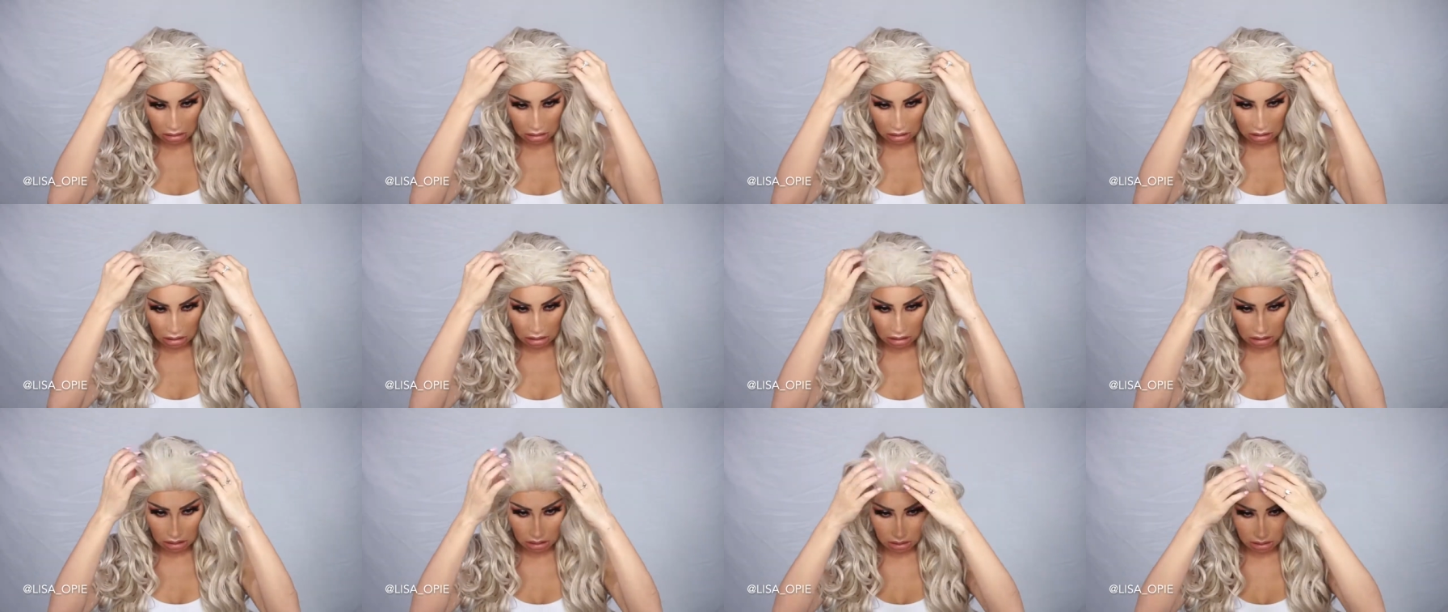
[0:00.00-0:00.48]

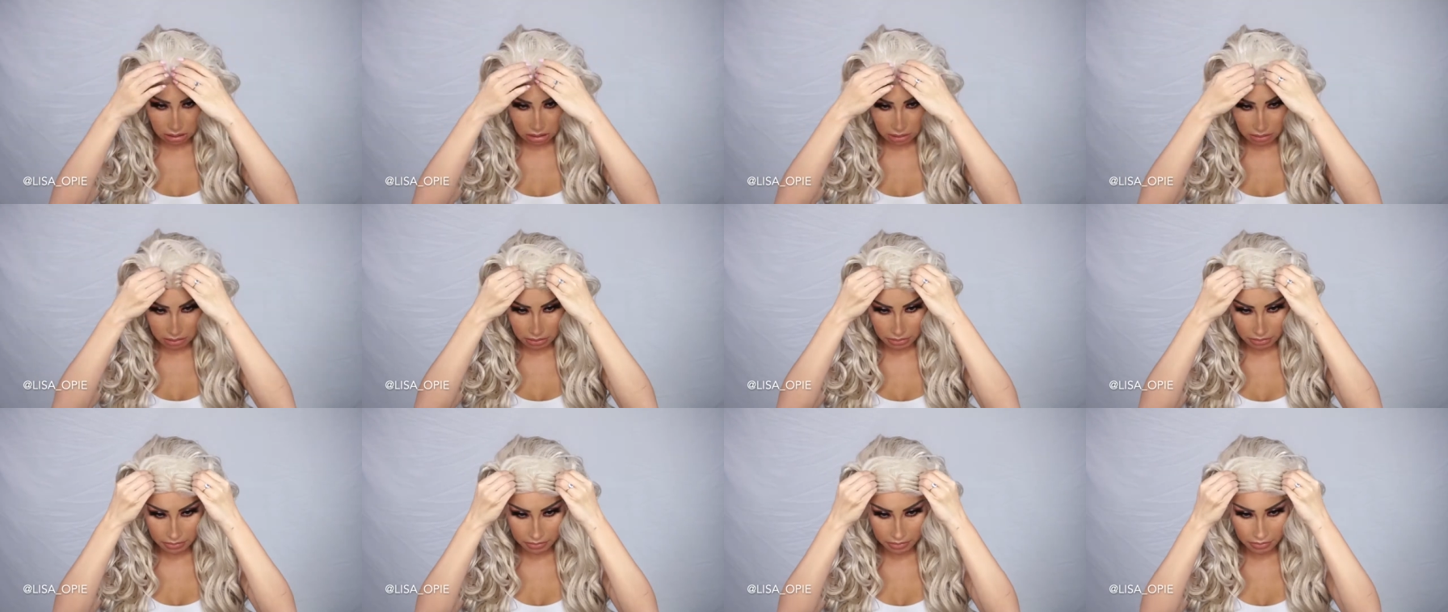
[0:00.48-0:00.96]

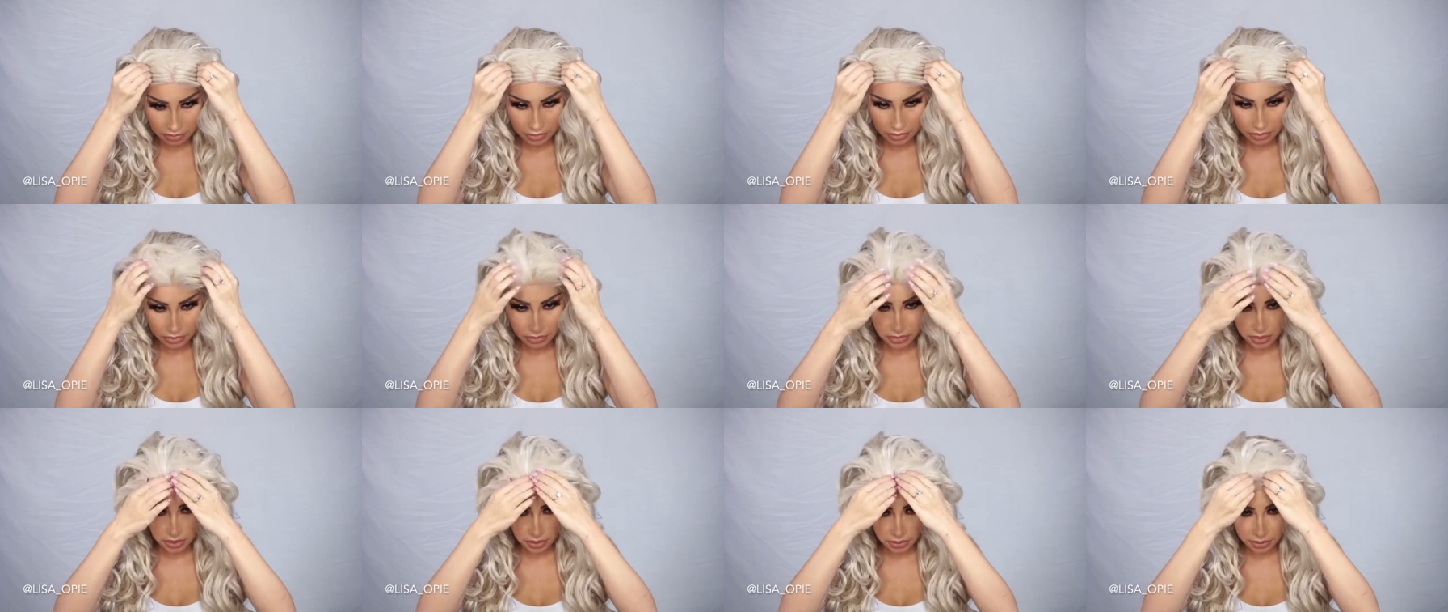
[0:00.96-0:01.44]
Um,
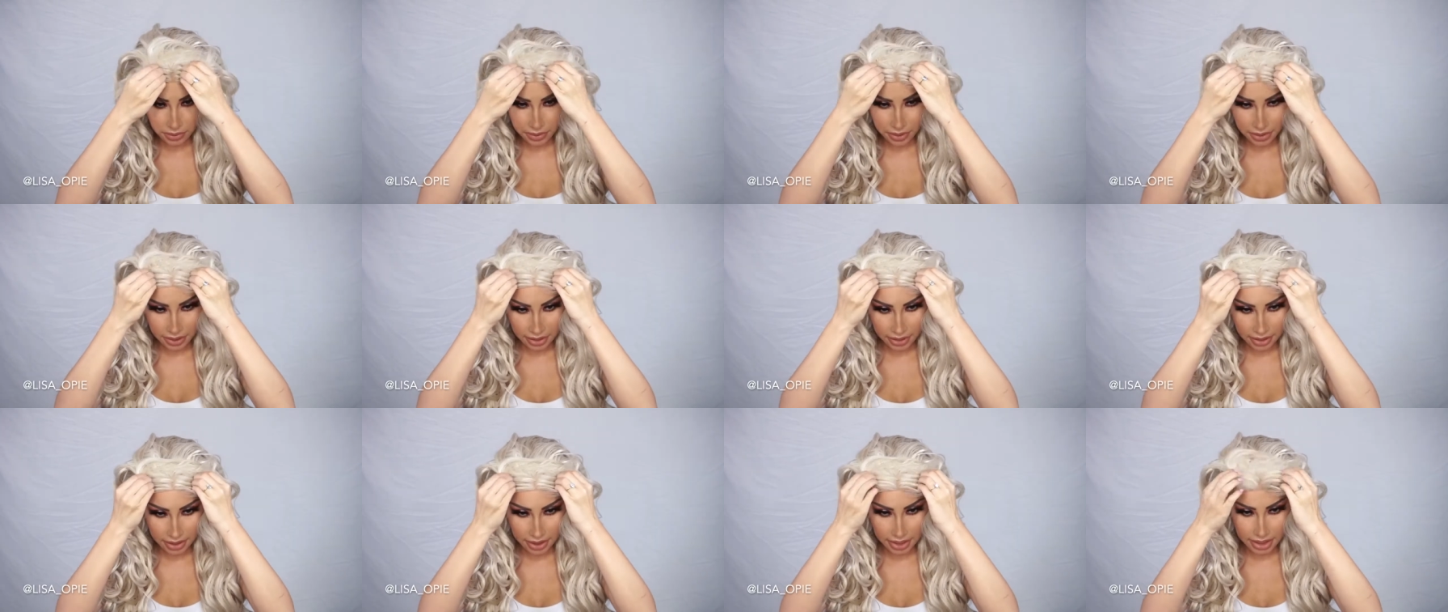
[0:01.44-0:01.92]
well,
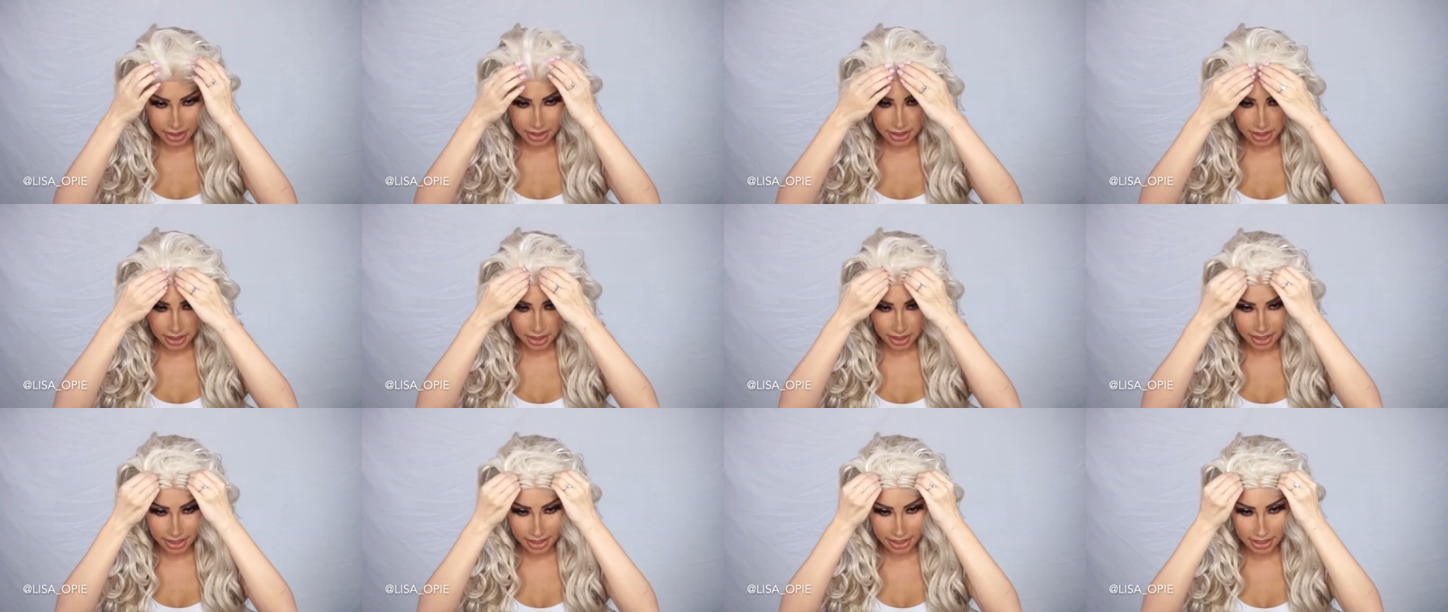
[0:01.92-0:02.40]
the good thing is
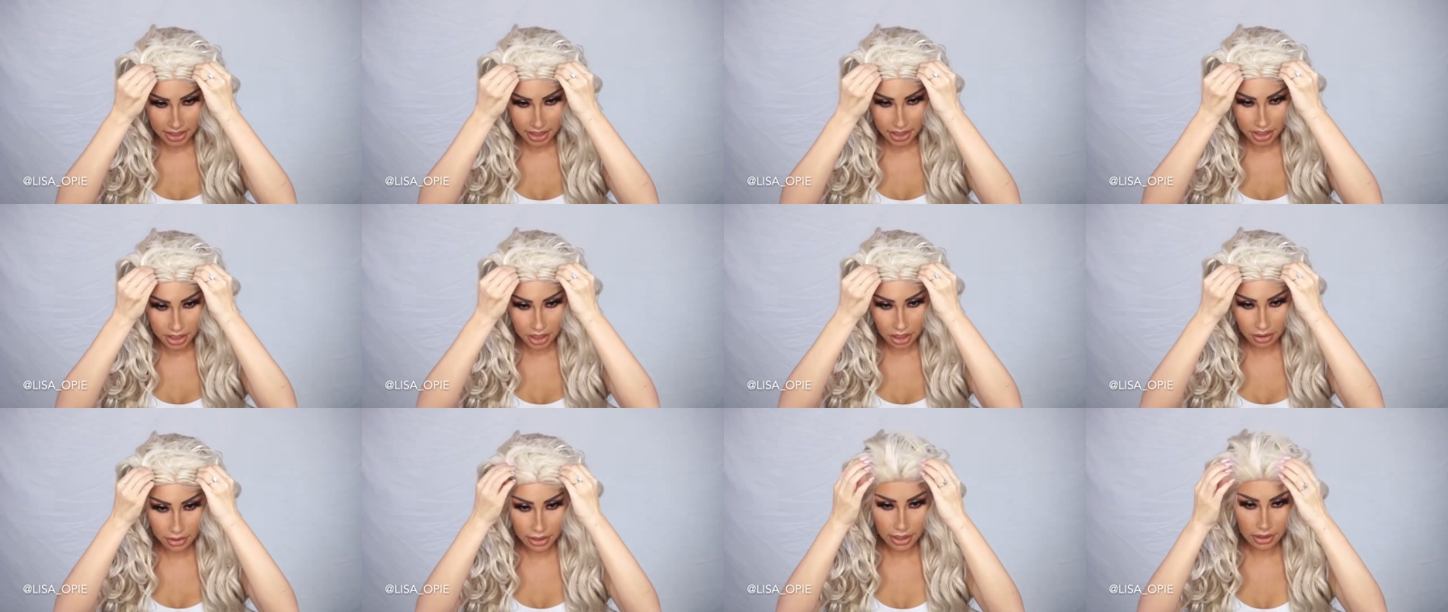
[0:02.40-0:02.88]
the lace
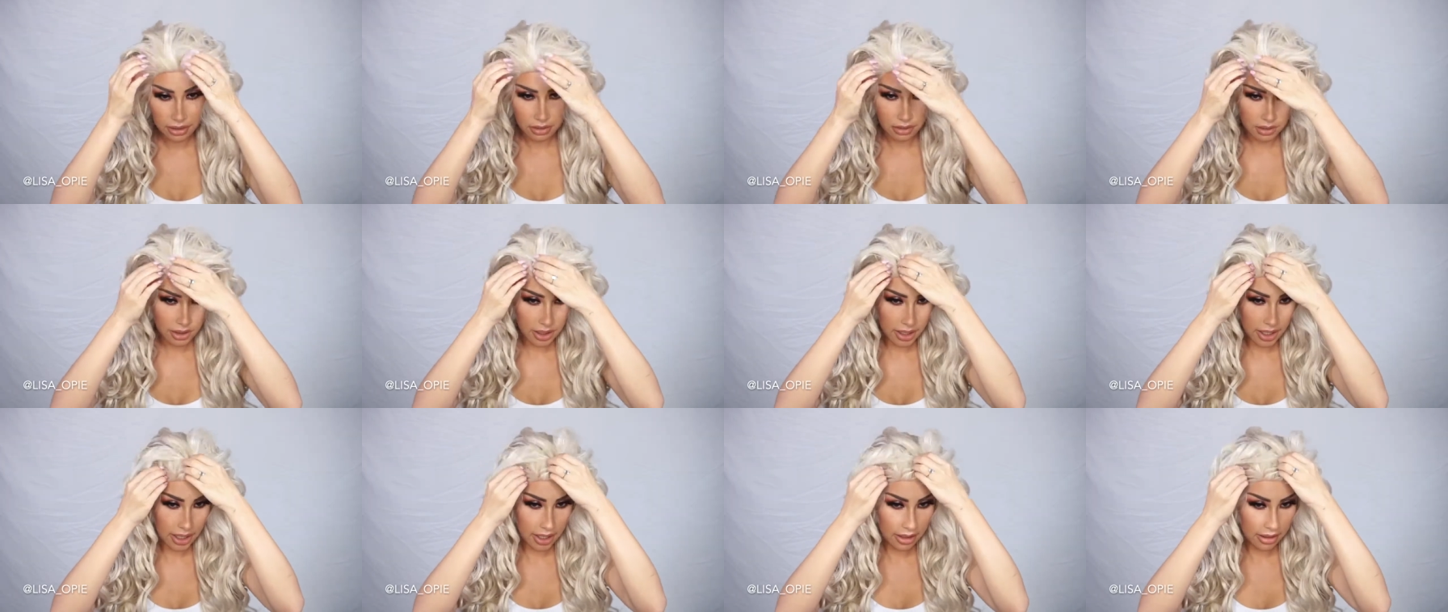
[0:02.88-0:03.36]
is showing
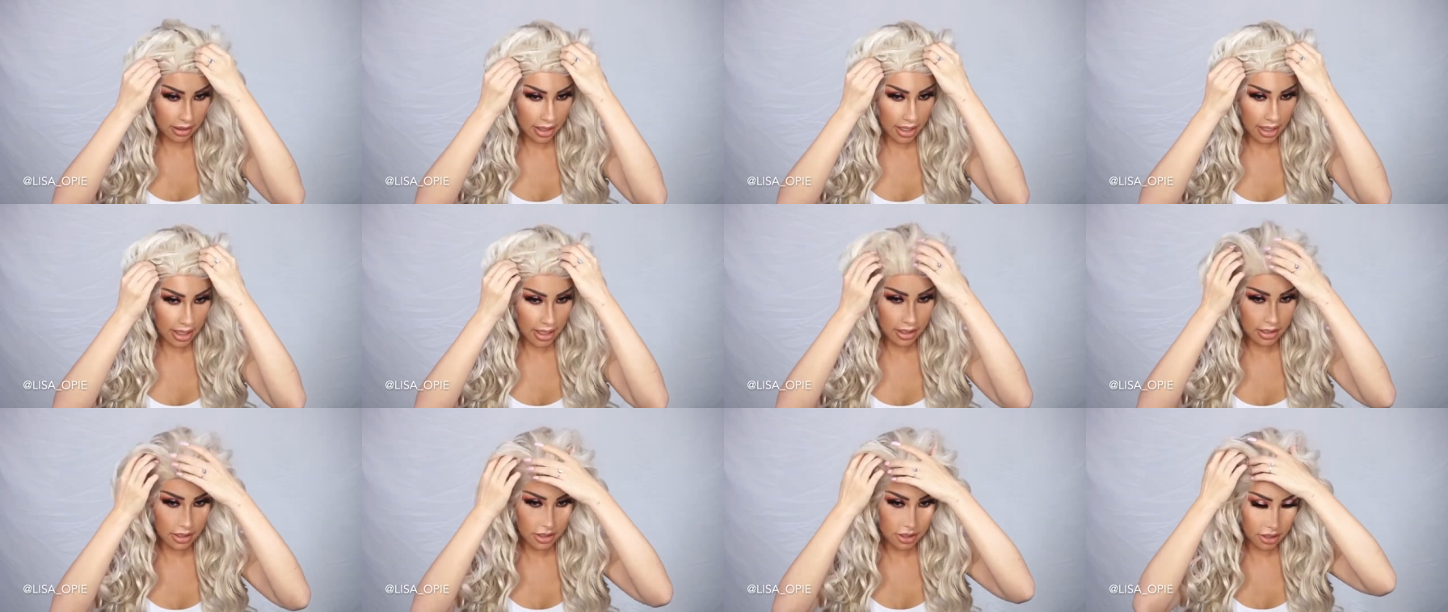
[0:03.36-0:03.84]
through the
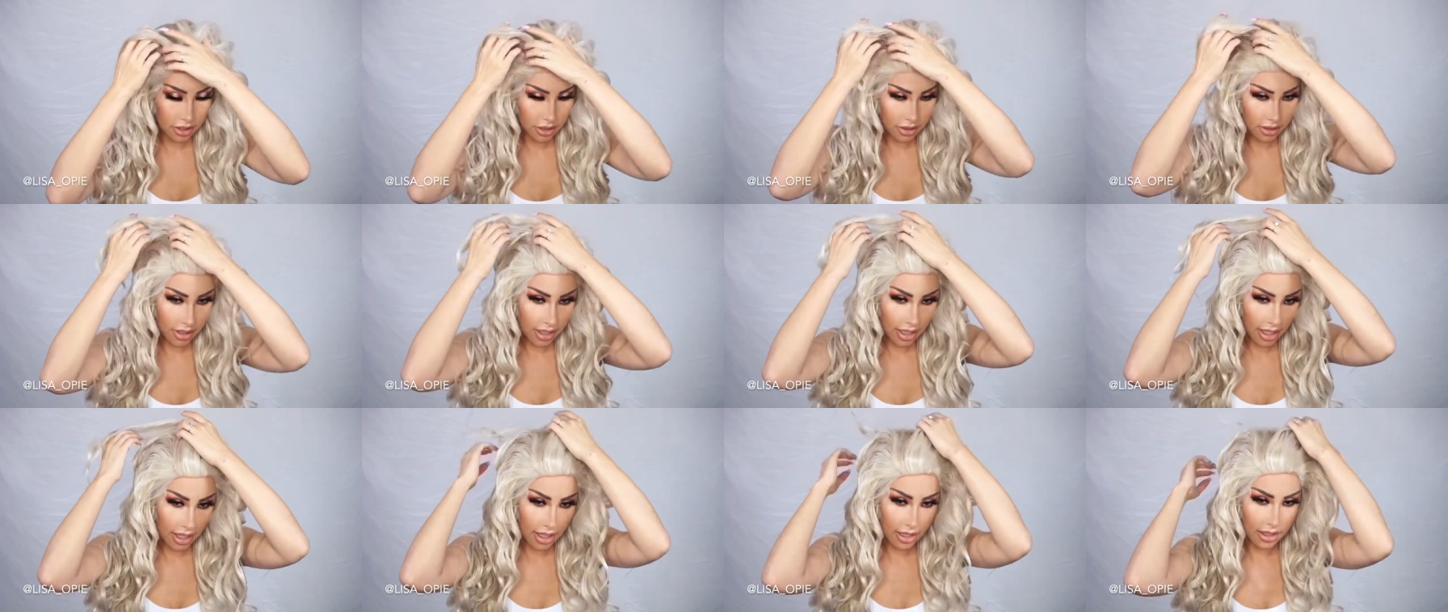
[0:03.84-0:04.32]
hairline, so
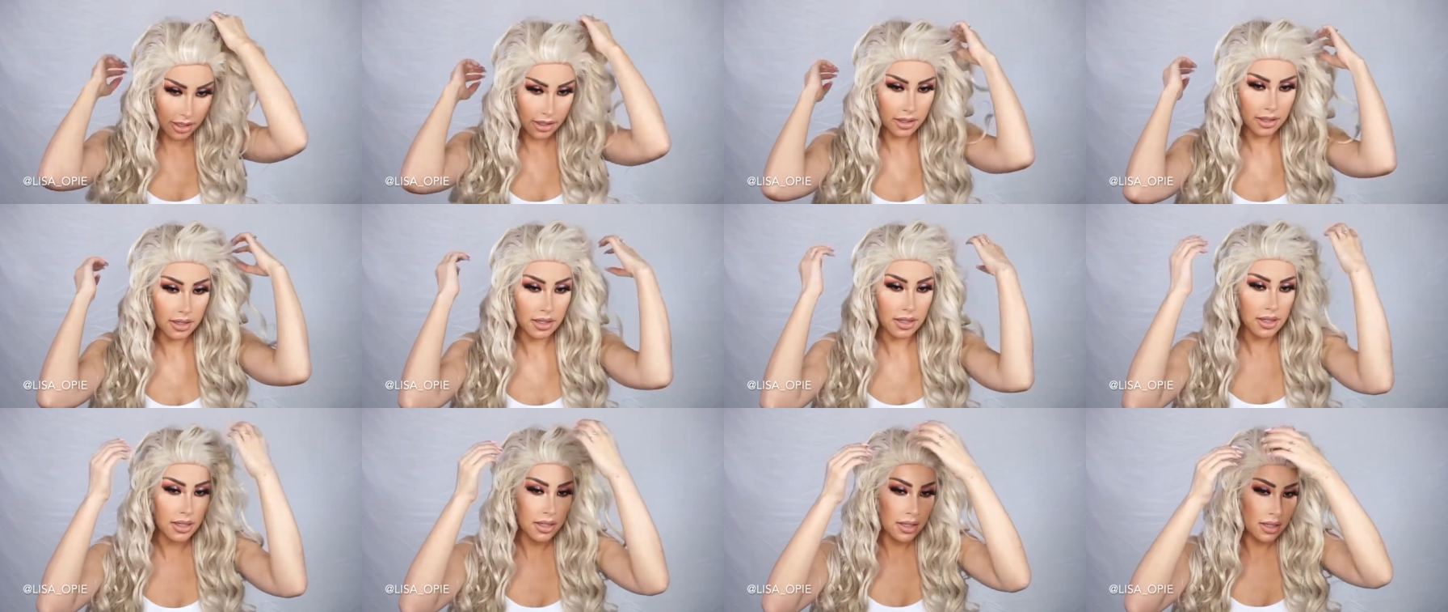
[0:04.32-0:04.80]
you
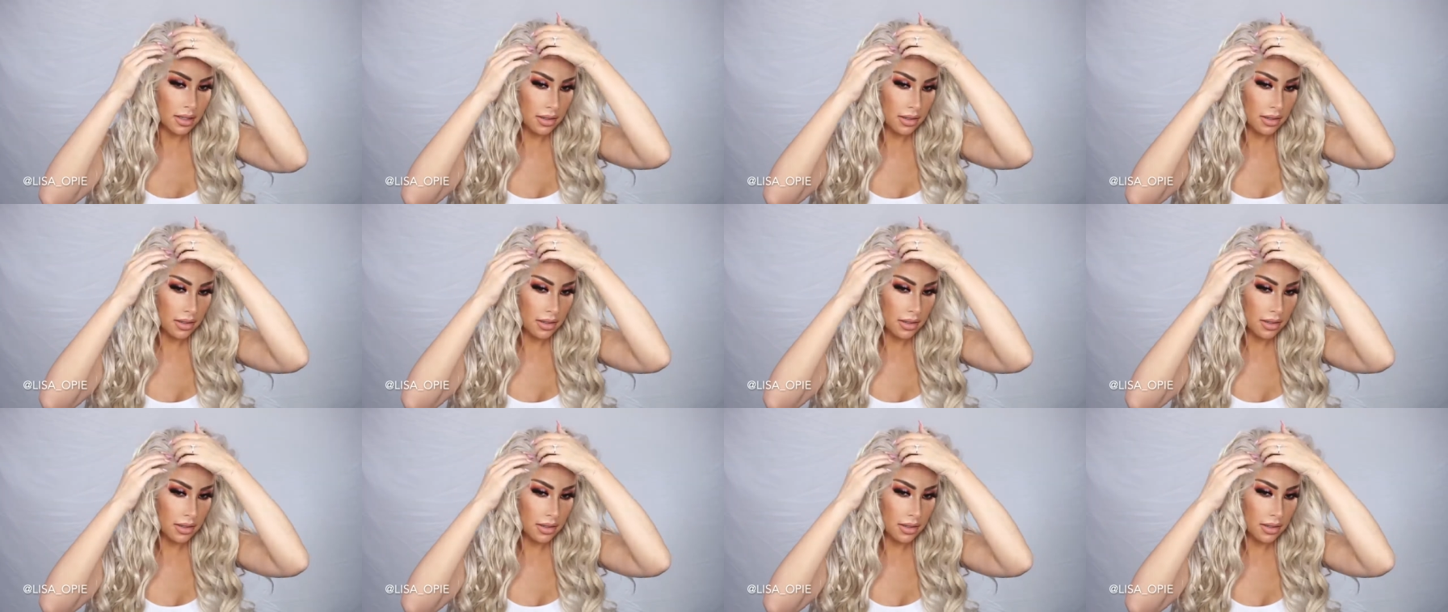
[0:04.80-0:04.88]
can